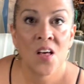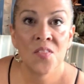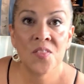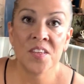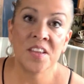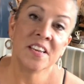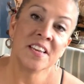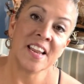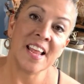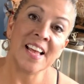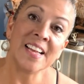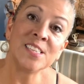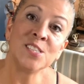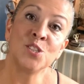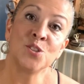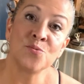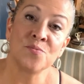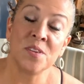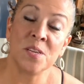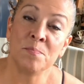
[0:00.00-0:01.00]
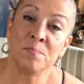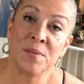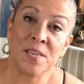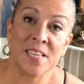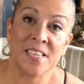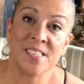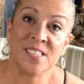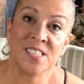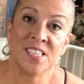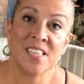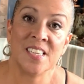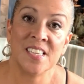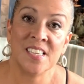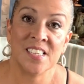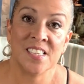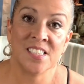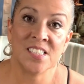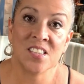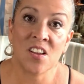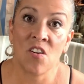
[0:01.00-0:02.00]
The next three
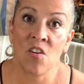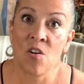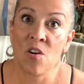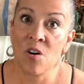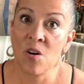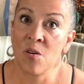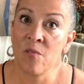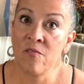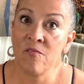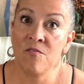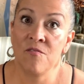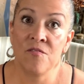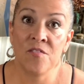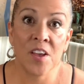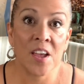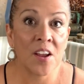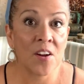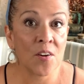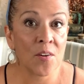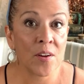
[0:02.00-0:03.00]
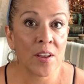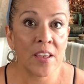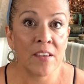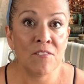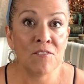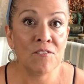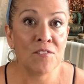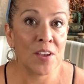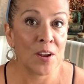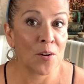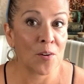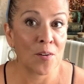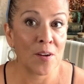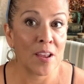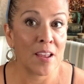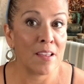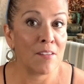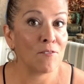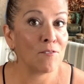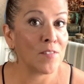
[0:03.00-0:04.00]
pieces are very,
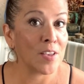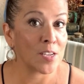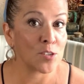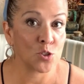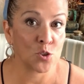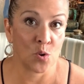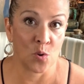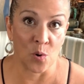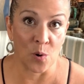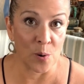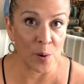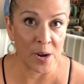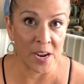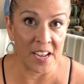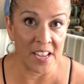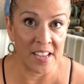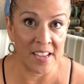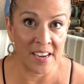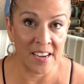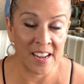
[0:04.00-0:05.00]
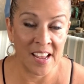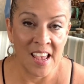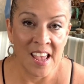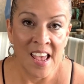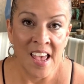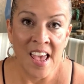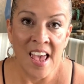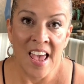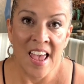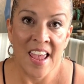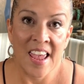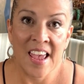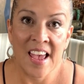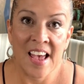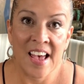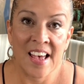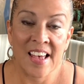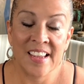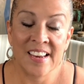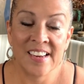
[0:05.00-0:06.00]
very Victorian.
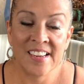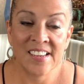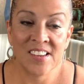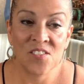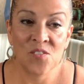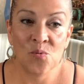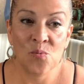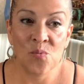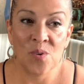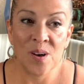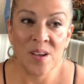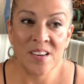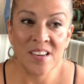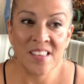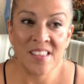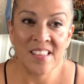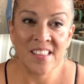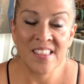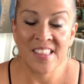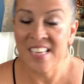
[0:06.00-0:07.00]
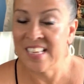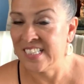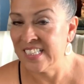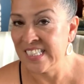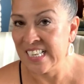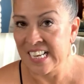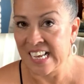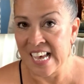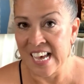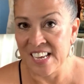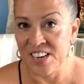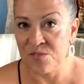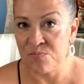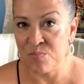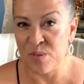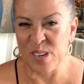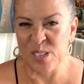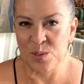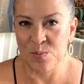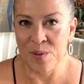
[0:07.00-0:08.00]
And one of the things that kind of
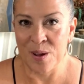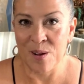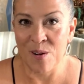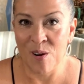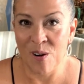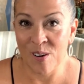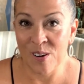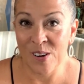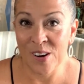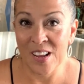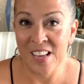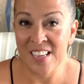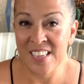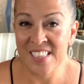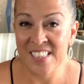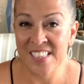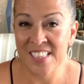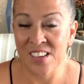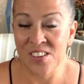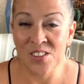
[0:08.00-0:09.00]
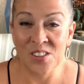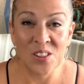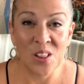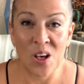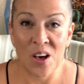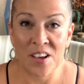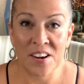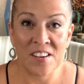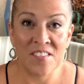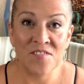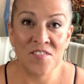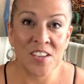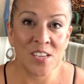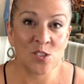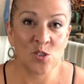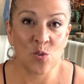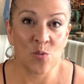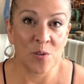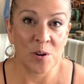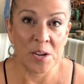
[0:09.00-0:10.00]
breaks my heart is a lot of
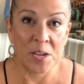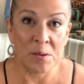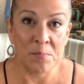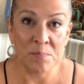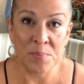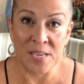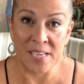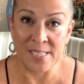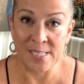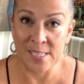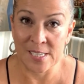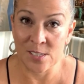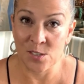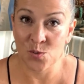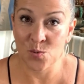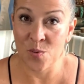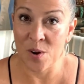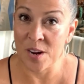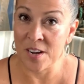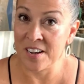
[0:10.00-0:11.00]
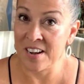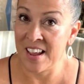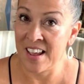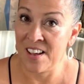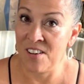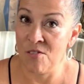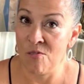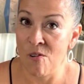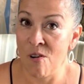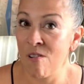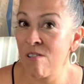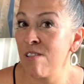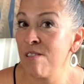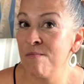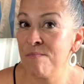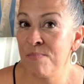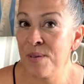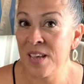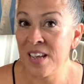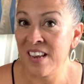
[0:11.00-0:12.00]
Victorian pieces right now
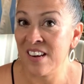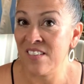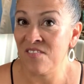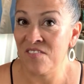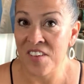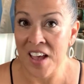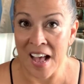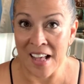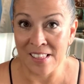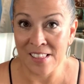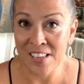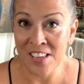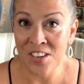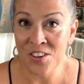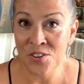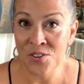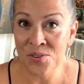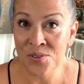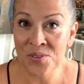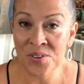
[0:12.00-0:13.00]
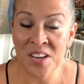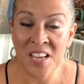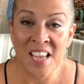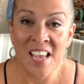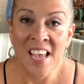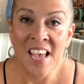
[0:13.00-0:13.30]
aren't being valued,